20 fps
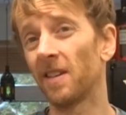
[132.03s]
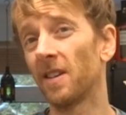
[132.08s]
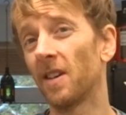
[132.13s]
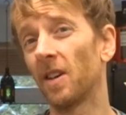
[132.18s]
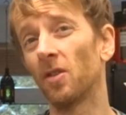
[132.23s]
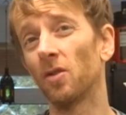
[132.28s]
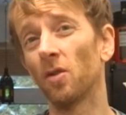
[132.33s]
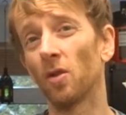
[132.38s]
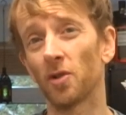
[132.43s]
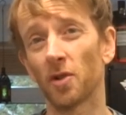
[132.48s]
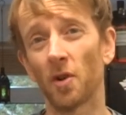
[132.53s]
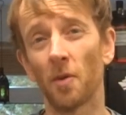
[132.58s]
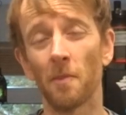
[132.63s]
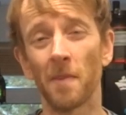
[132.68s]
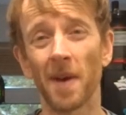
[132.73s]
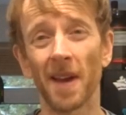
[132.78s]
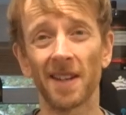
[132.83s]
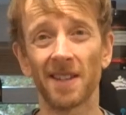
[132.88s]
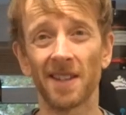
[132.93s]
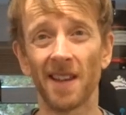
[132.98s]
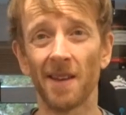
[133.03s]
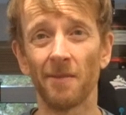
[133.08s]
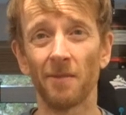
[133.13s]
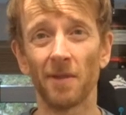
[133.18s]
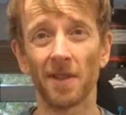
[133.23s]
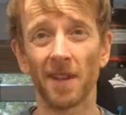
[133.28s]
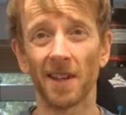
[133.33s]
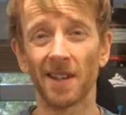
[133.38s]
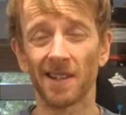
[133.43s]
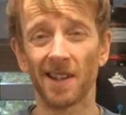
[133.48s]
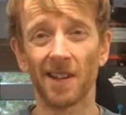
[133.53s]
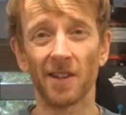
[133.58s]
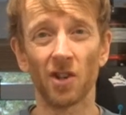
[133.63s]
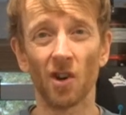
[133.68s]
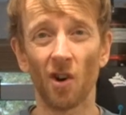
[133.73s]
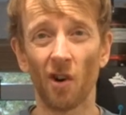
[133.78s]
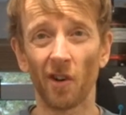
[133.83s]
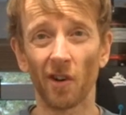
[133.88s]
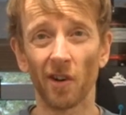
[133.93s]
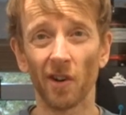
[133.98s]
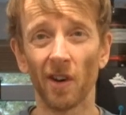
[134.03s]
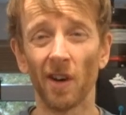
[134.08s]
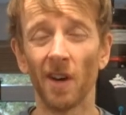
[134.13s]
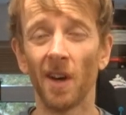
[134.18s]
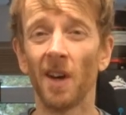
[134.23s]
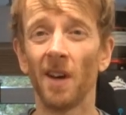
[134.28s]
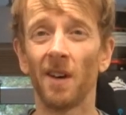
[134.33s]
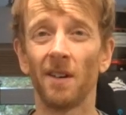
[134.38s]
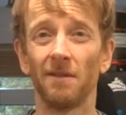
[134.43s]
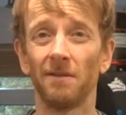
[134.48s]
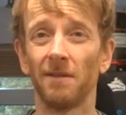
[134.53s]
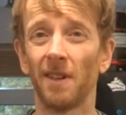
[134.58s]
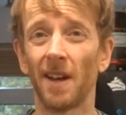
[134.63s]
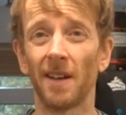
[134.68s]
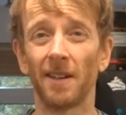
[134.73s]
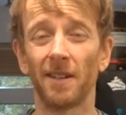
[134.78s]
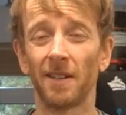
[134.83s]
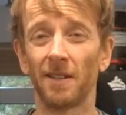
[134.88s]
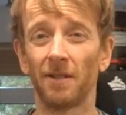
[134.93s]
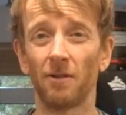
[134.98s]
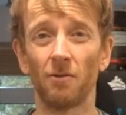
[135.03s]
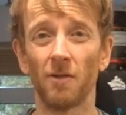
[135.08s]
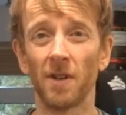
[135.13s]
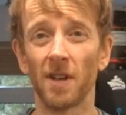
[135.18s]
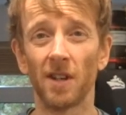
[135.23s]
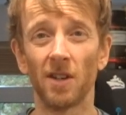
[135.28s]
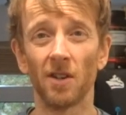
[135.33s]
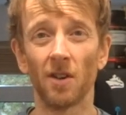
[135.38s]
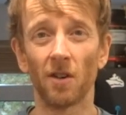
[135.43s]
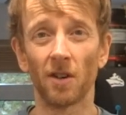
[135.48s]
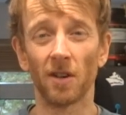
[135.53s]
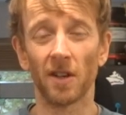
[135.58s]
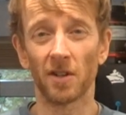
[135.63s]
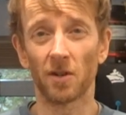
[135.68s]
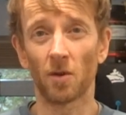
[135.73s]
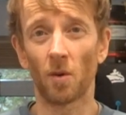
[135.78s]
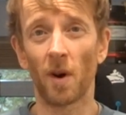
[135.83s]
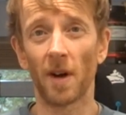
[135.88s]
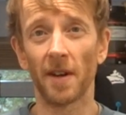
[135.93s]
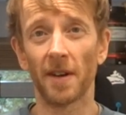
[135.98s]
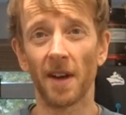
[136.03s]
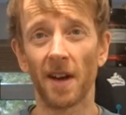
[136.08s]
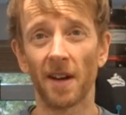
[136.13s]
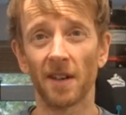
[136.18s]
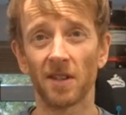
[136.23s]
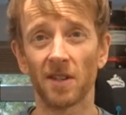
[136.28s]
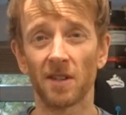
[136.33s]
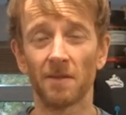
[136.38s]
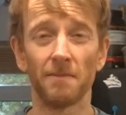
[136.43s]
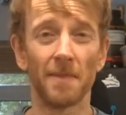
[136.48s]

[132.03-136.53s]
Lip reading: You can also mix it in with things like yogurt, like Greek yogurt, that's quite nice.